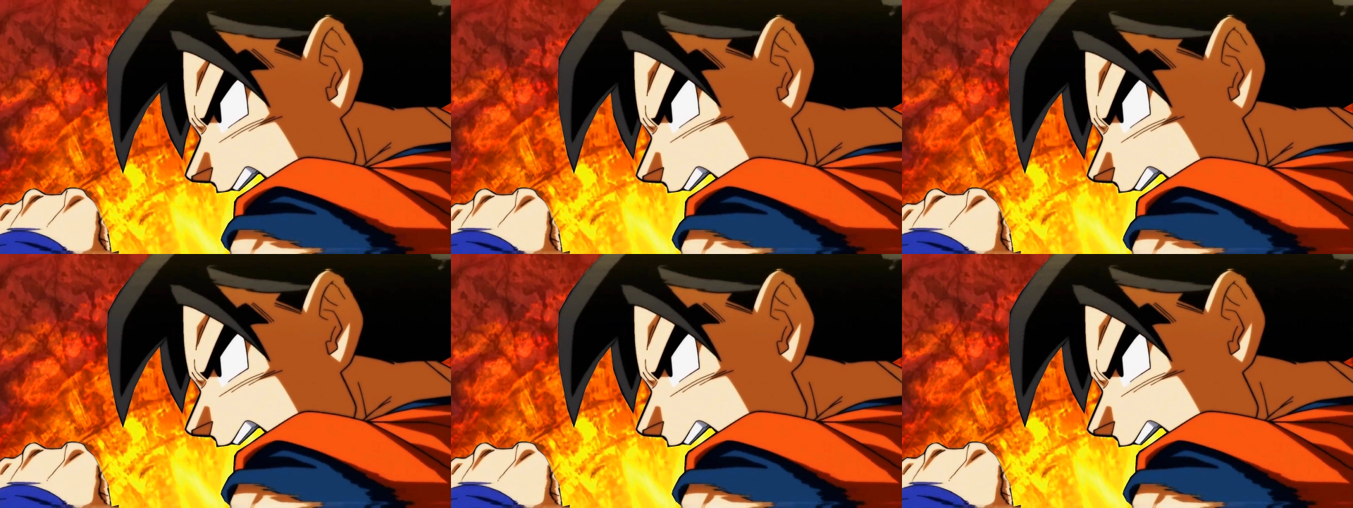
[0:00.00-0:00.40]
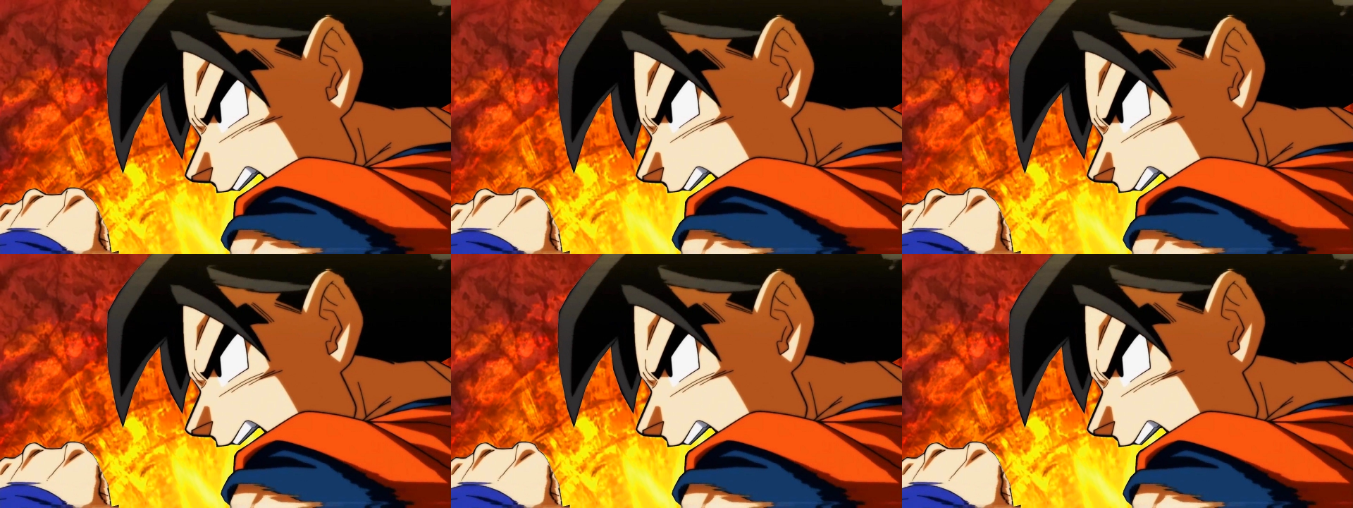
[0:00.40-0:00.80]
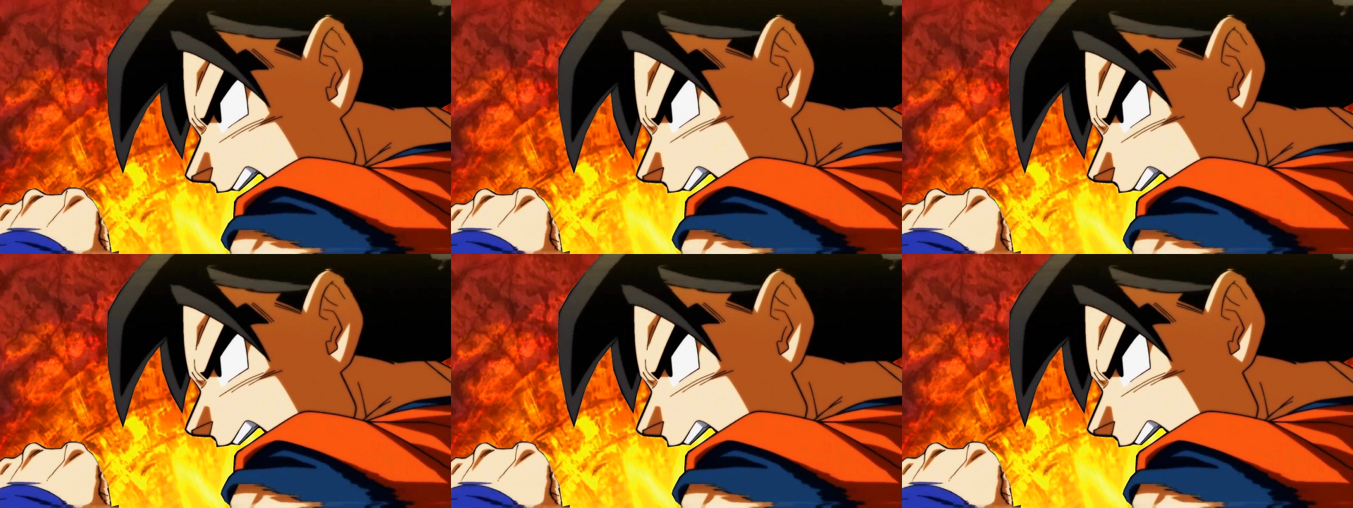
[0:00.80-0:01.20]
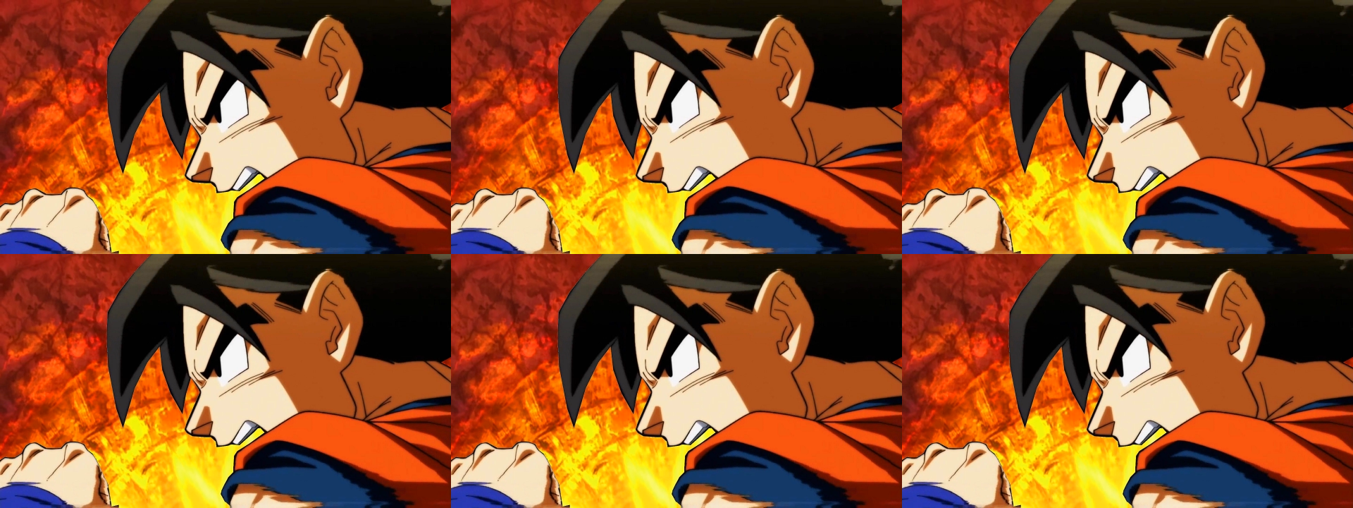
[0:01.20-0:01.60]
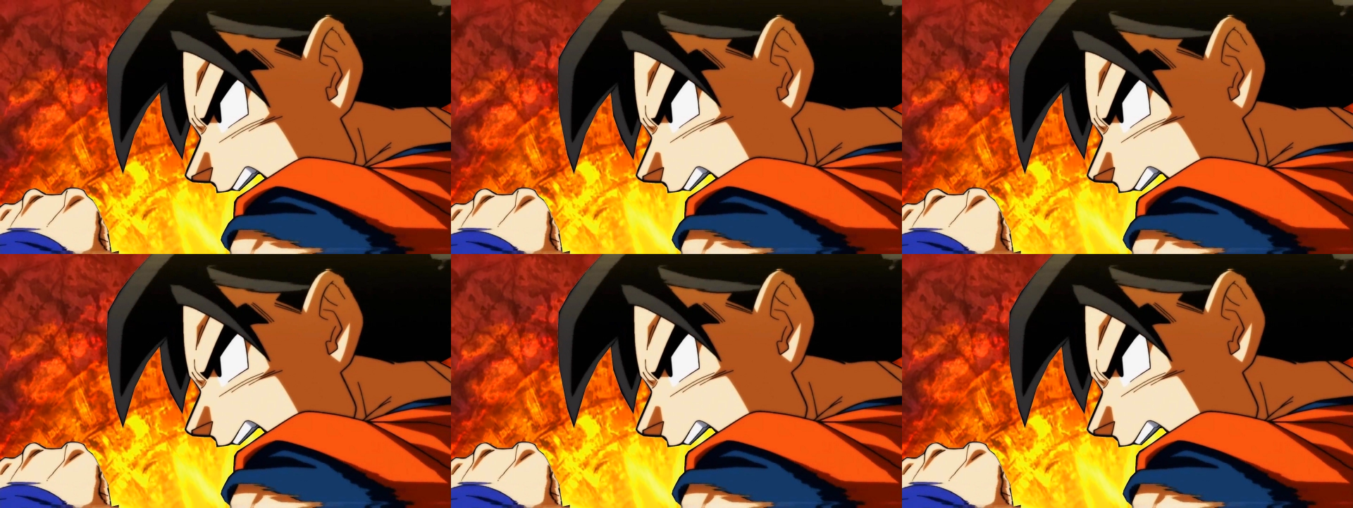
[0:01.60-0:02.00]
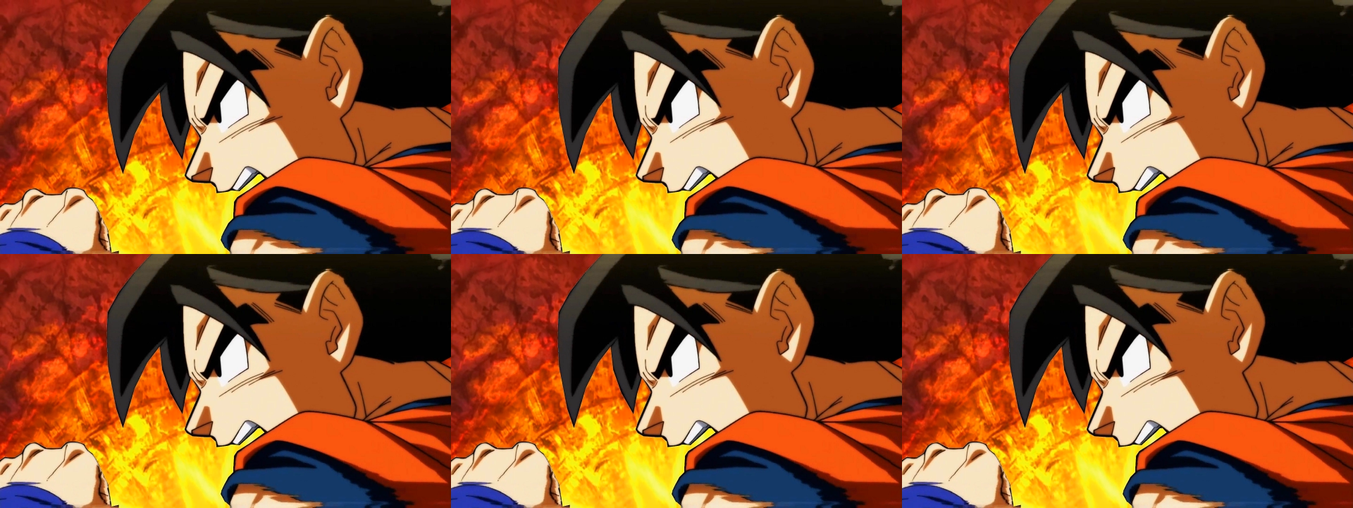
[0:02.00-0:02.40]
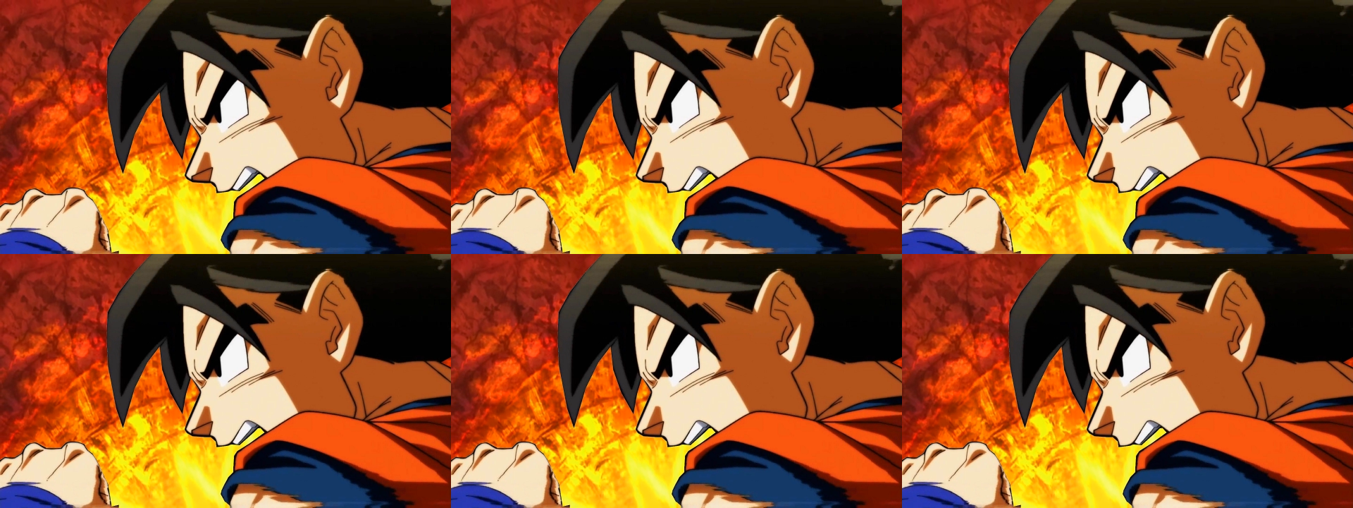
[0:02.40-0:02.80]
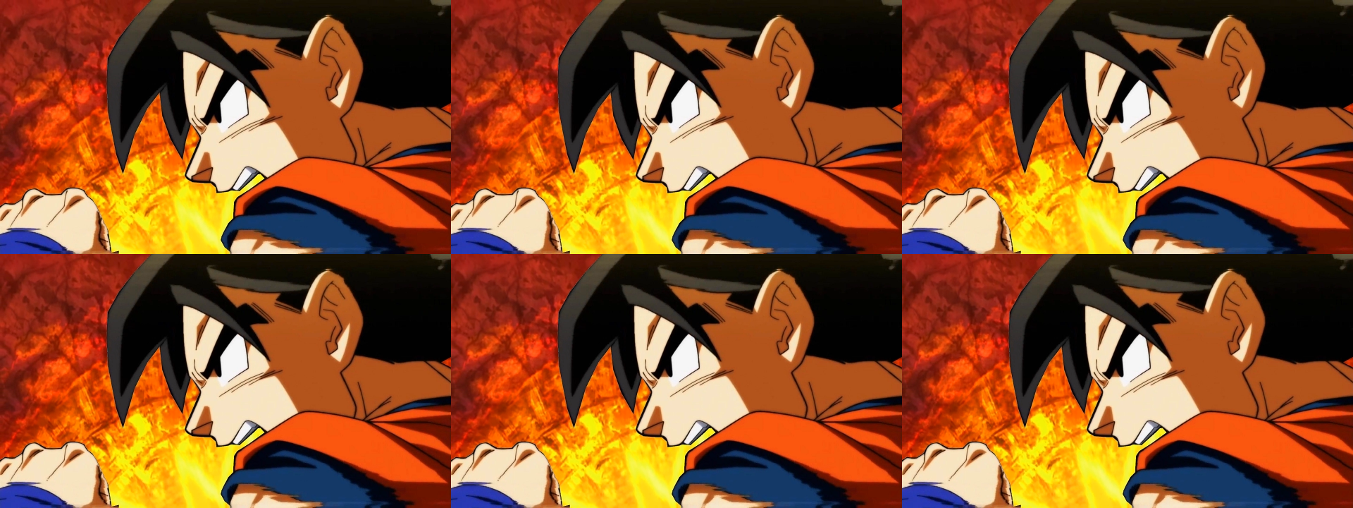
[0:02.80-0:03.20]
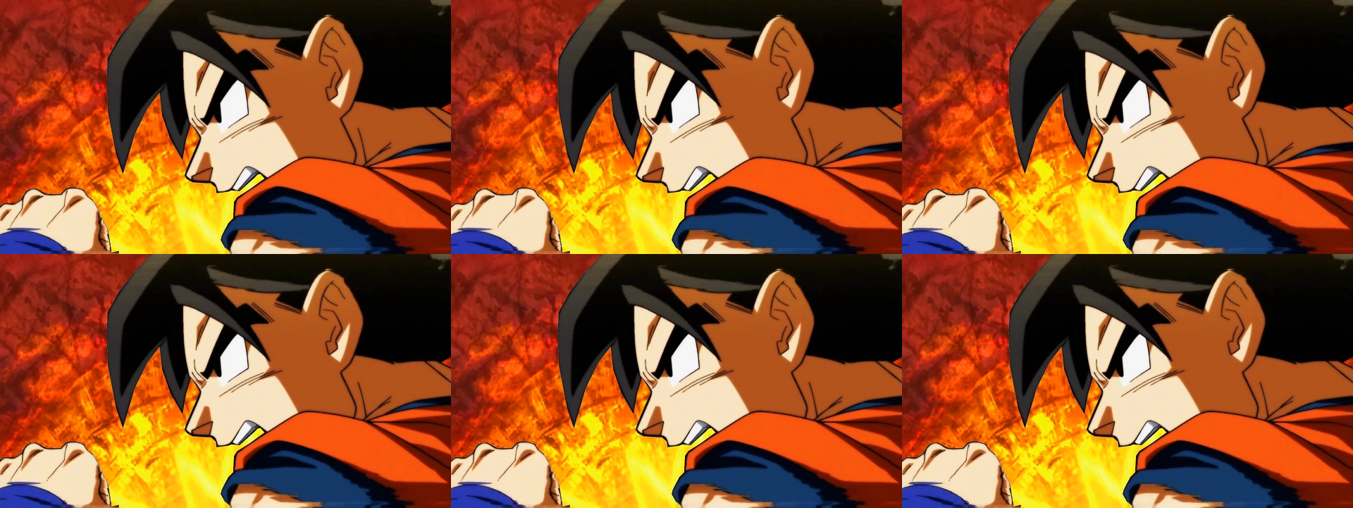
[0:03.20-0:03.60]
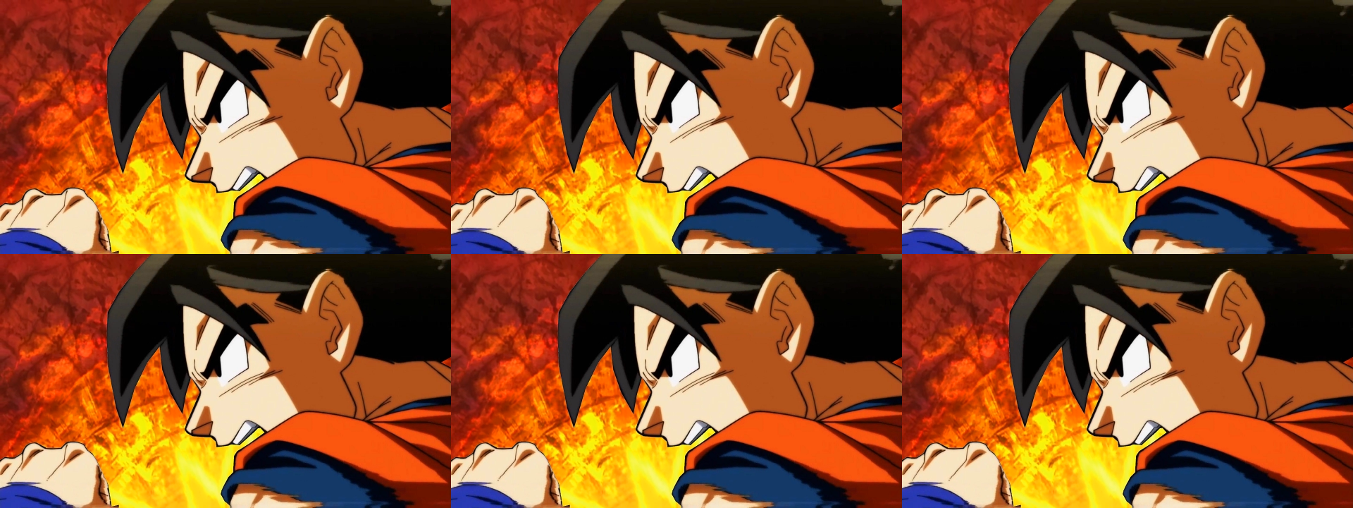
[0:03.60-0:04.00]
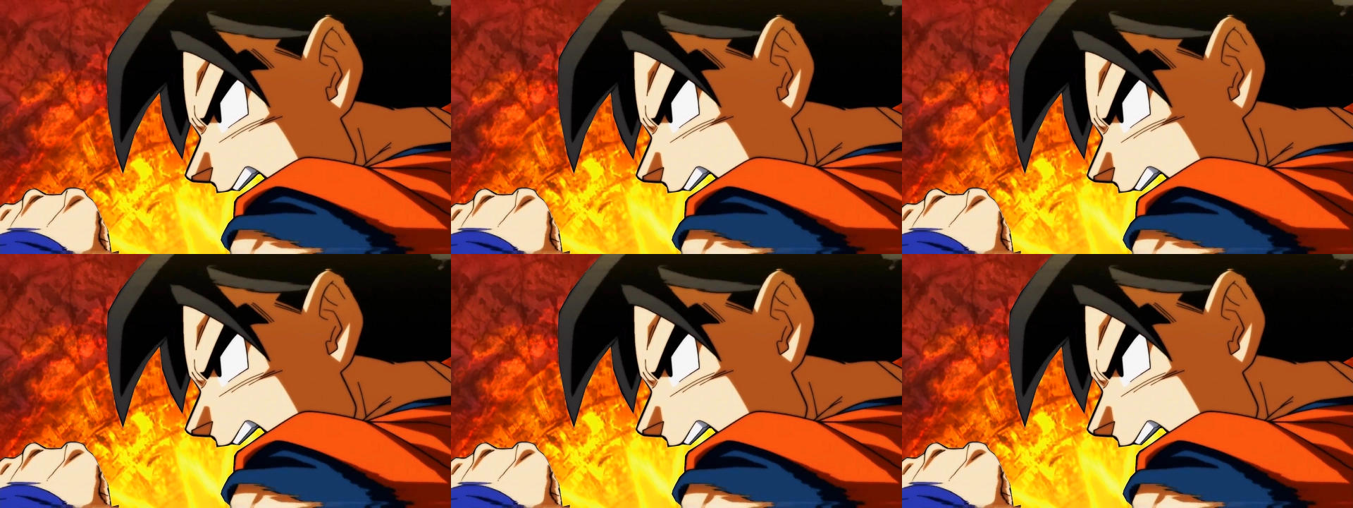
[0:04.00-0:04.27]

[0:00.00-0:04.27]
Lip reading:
Nobody's mouth can be seen.